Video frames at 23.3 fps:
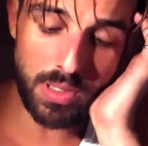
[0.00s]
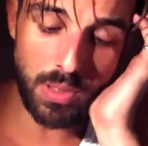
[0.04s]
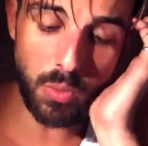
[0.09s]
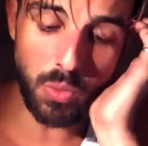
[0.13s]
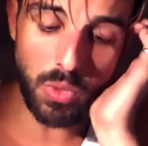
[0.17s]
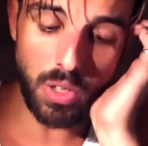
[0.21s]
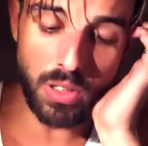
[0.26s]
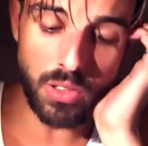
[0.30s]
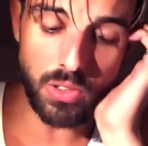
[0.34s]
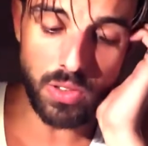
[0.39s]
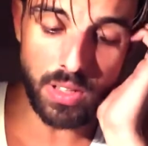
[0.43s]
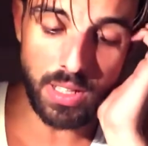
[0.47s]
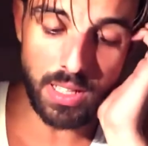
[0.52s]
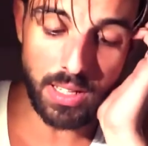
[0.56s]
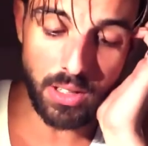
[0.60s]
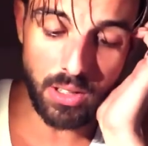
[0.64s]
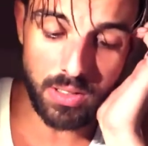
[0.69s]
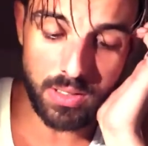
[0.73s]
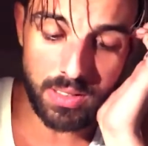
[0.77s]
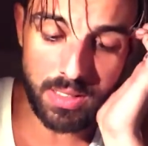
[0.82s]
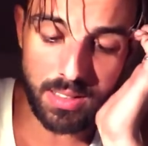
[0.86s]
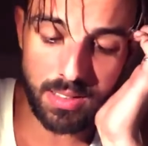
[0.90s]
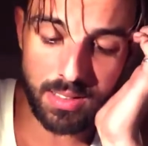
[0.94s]
and wondering,
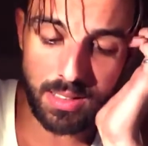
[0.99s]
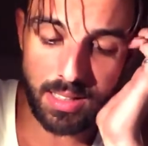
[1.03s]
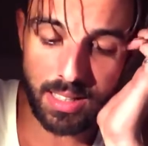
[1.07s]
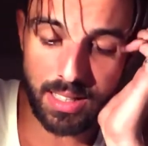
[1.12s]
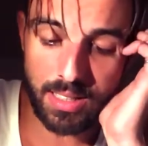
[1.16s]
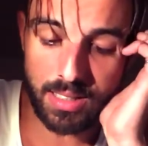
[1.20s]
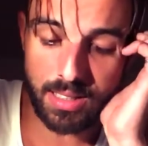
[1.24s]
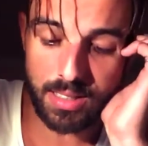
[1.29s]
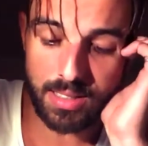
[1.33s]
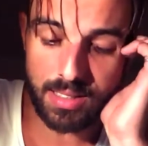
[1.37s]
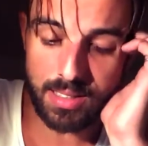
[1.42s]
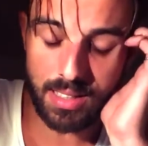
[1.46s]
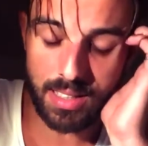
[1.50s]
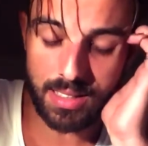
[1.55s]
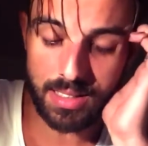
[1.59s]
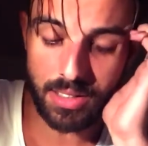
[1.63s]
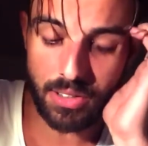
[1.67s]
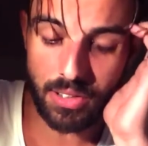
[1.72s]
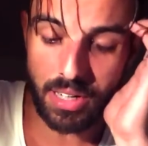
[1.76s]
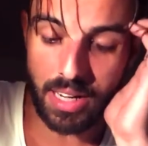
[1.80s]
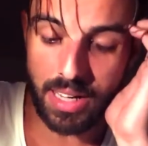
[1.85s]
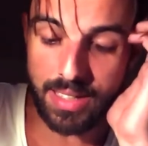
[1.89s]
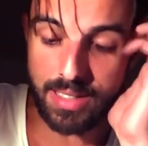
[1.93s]
because these, like,
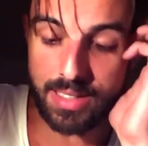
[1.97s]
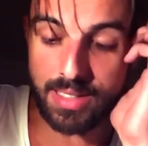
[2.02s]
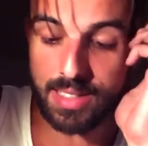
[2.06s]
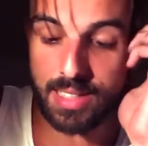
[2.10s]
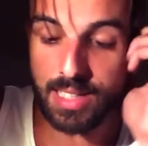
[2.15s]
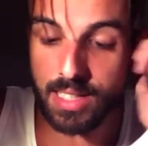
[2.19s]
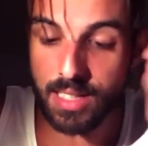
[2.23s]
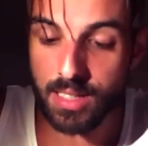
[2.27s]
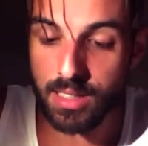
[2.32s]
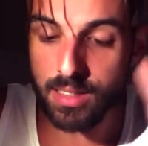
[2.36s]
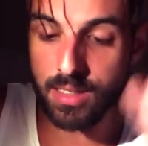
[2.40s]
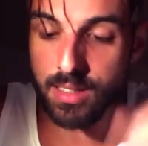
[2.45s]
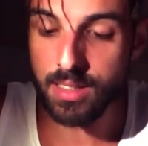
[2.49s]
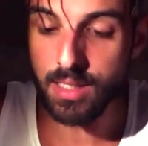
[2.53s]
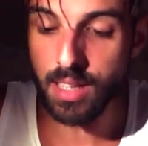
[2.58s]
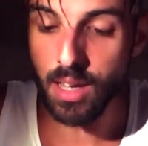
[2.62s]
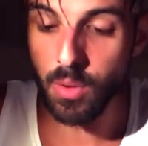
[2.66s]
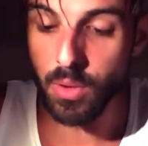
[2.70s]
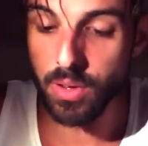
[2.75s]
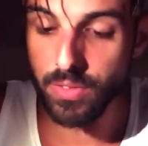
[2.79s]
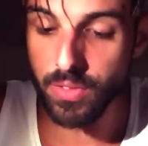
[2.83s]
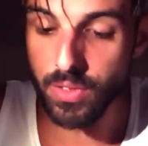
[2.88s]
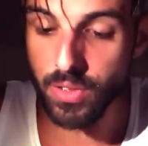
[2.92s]
they're nice things.
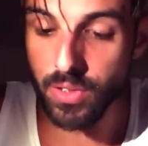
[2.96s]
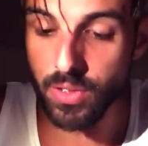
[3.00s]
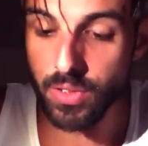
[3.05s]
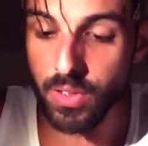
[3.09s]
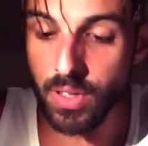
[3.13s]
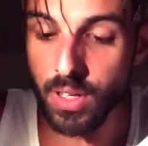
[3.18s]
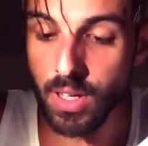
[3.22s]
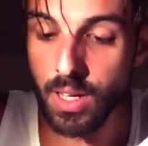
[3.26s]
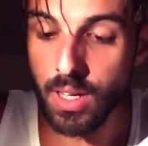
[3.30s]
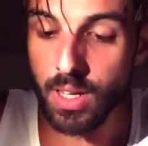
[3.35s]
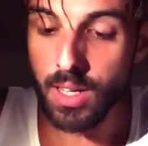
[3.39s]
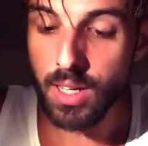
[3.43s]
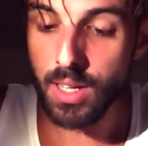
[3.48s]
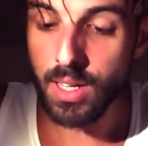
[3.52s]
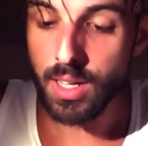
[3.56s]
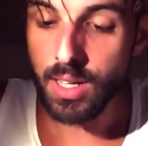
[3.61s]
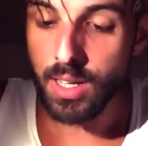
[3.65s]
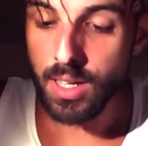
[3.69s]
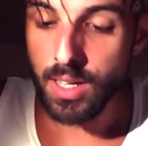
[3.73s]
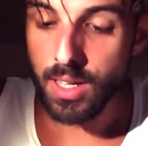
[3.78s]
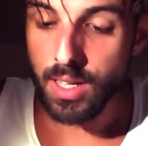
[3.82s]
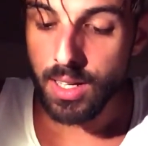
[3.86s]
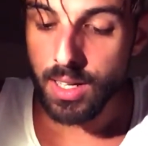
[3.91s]
However,
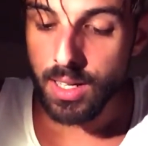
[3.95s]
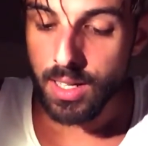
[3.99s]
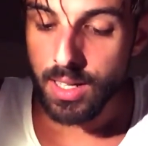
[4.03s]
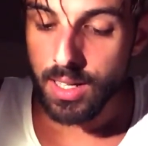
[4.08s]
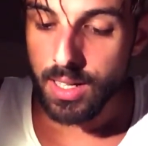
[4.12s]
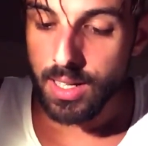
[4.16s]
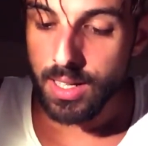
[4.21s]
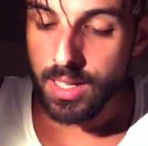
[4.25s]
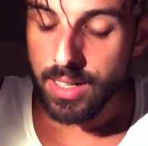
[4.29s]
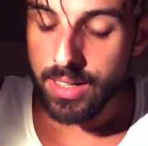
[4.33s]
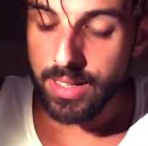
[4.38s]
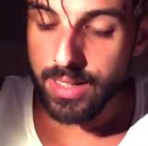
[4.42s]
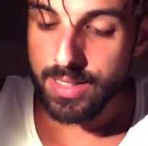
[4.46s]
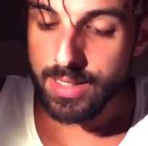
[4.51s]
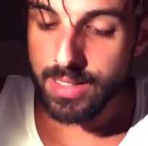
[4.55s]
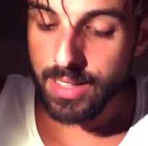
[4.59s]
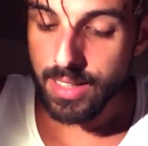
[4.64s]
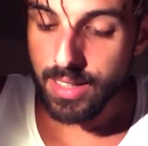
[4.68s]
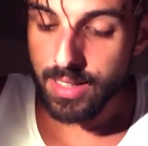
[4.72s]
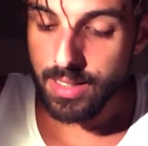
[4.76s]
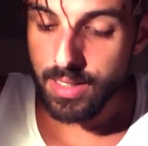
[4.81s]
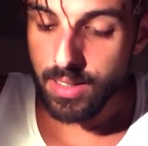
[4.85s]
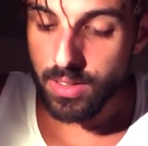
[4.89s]
it's
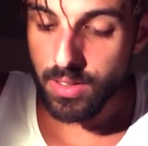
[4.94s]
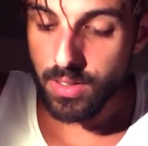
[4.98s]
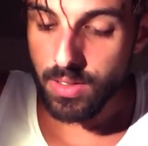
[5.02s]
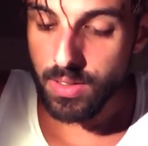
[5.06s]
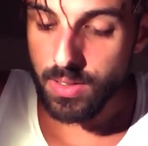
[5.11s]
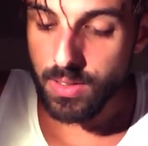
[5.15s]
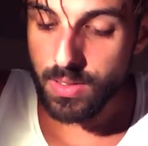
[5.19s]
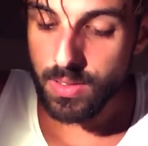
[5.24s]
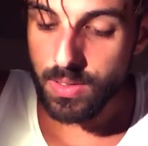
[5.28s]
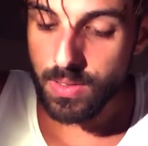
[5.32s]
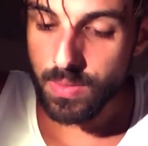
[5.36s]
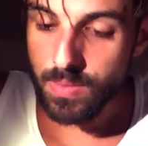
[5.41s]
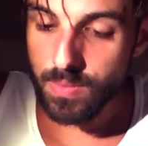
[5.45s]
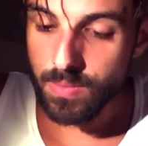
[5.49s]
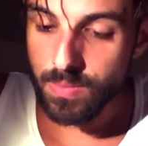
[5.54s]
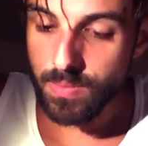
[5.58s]
like there's,